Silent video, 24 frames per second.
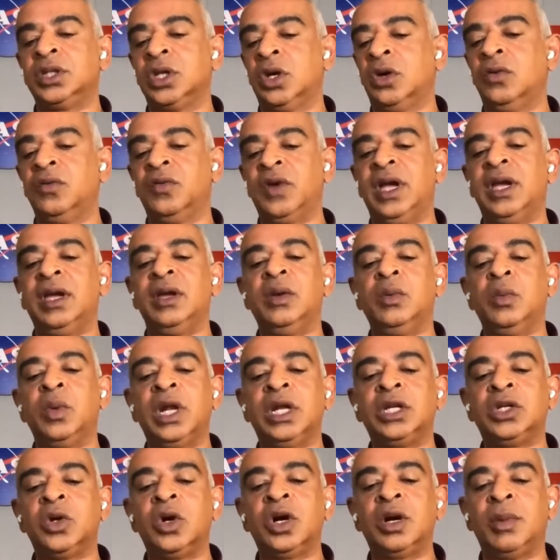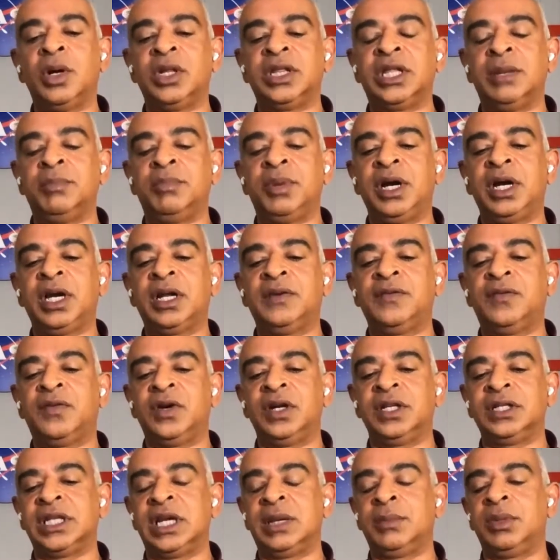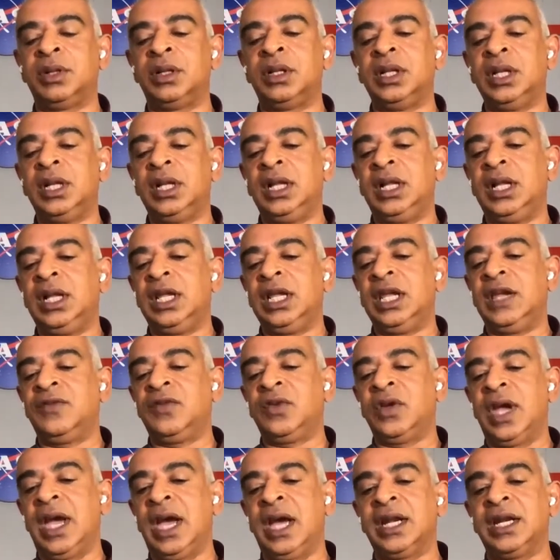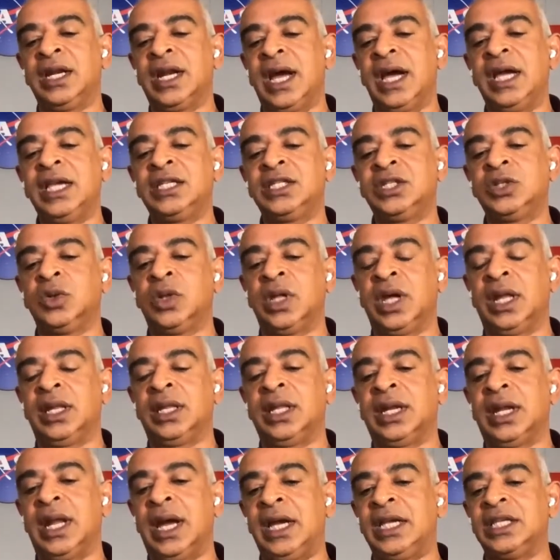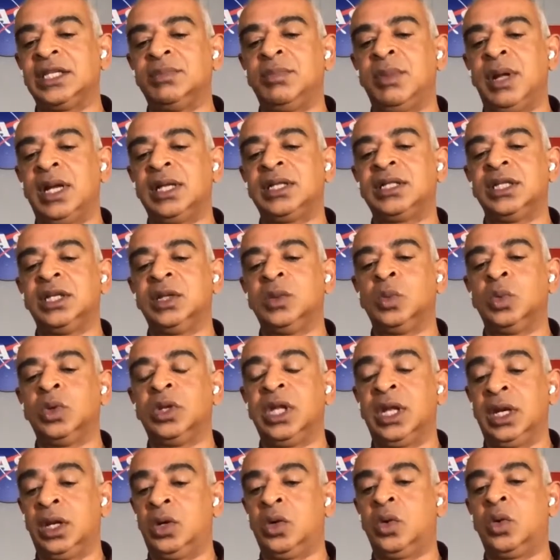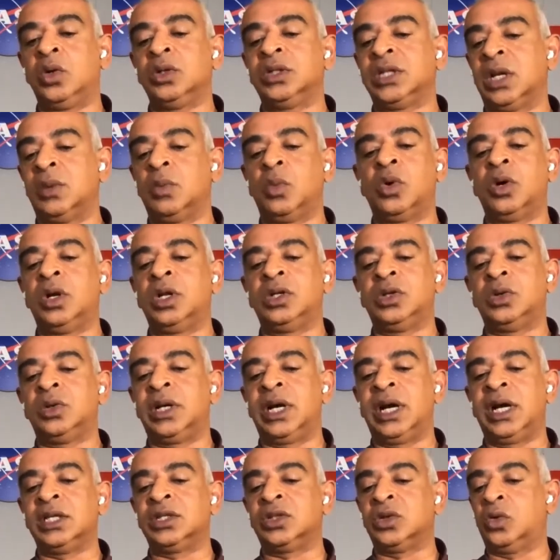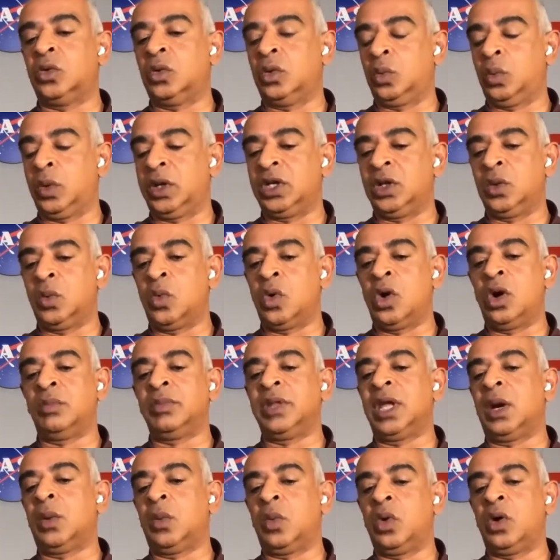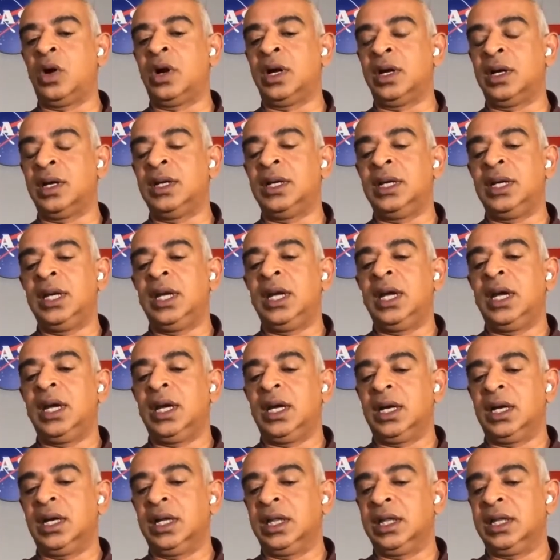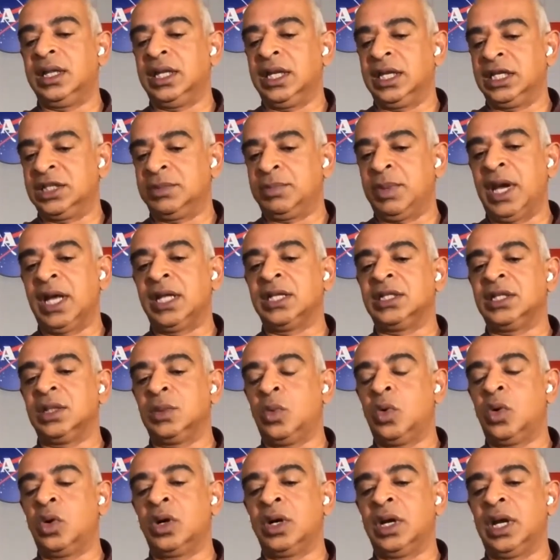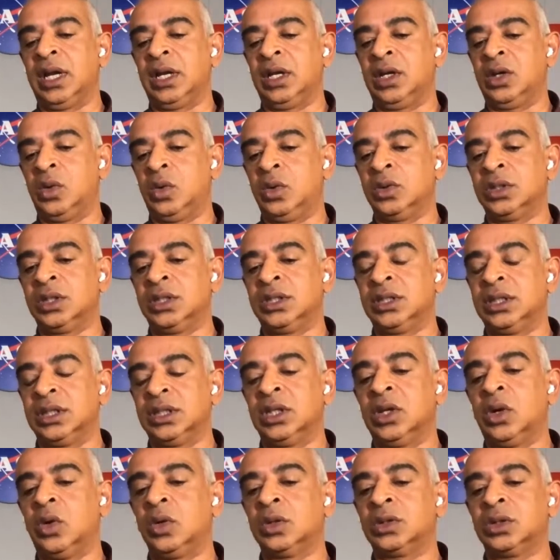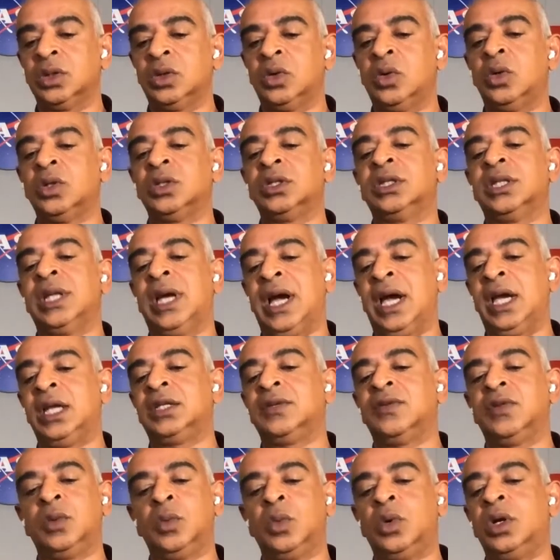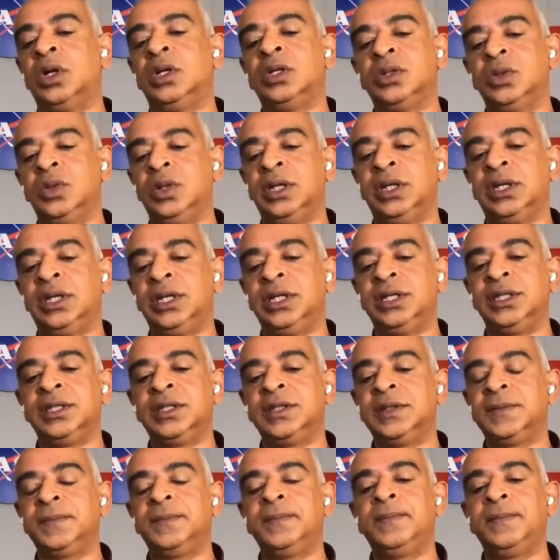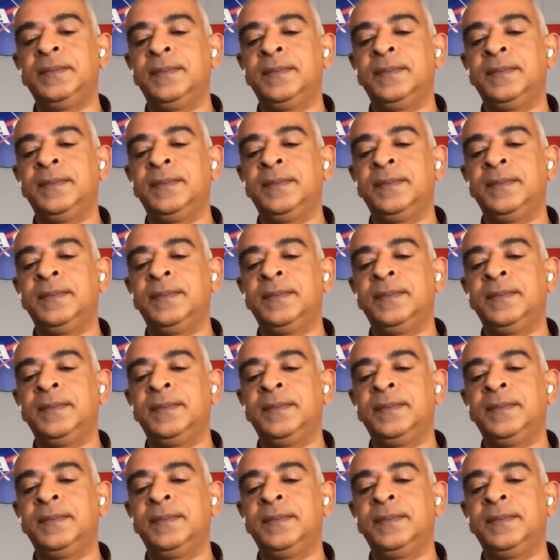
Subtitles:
So when I talk about that bucket, for example, if you added ice to that ice melting would then cause that water to rise. Or when you warm that water, it expands the water and also causes the height of the water to increase.